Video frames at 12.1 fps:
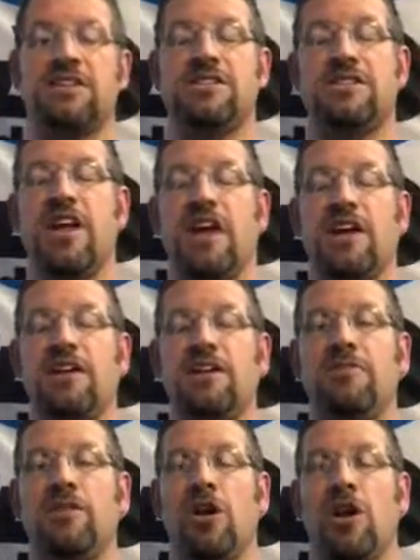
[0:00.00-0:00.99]
It's not going
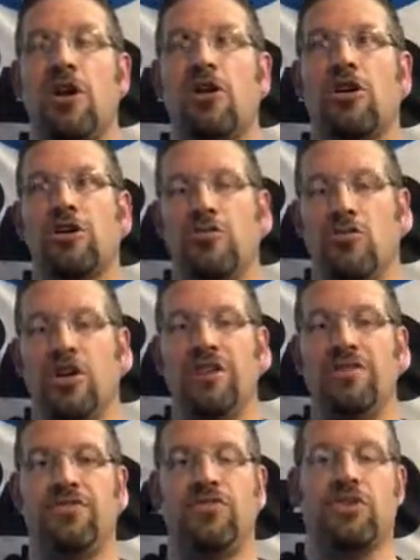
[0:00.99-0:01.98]
to hurt
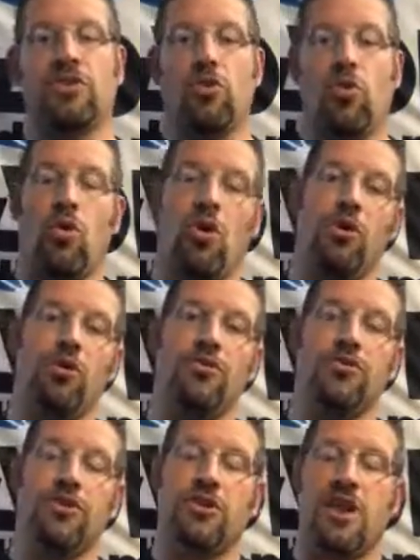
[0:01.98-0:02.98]
reefs or
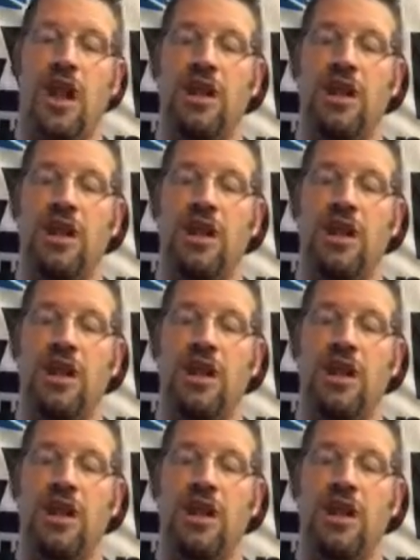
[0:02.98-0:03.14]
corals or